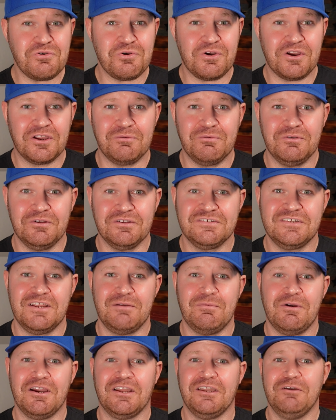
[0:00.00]
Oregon real estate
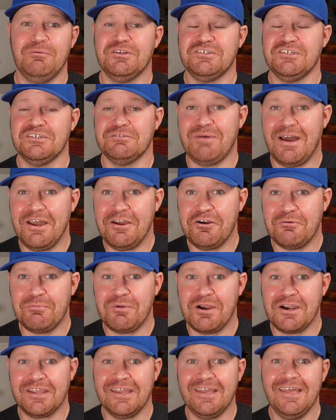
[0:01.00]
market, which is my home
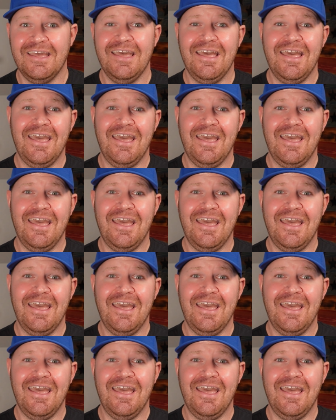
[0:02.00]
market,